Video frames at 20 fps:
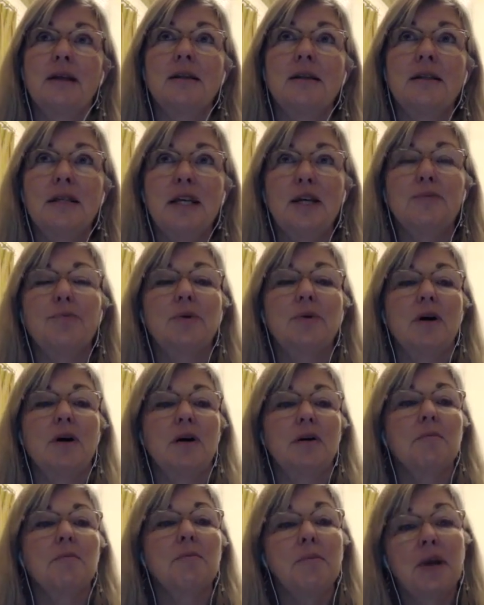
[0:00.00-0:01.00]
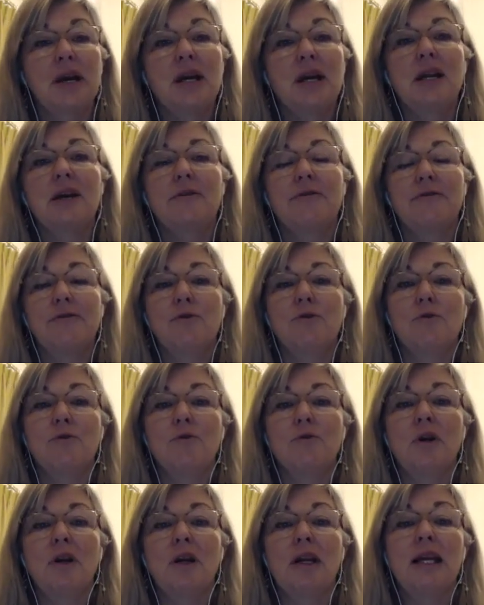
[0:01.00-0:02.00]
deeper,
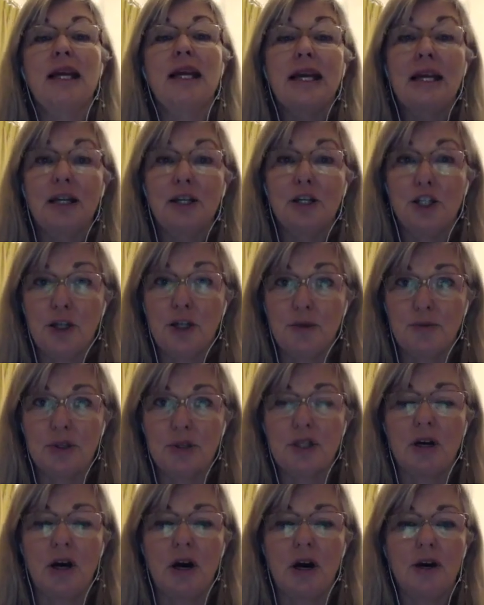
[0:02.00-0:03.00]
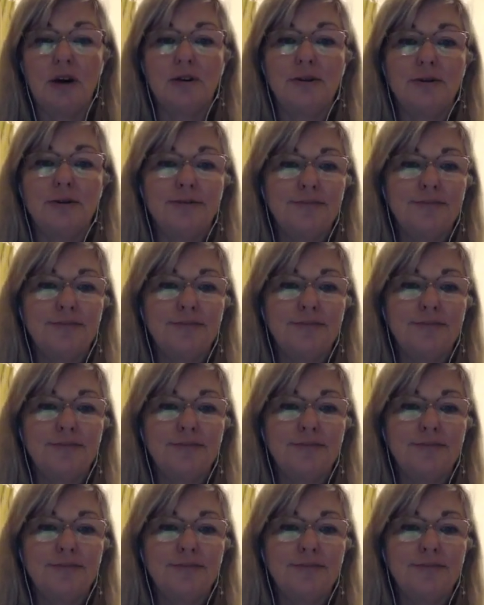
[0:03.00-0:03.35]
meaningful leadership style.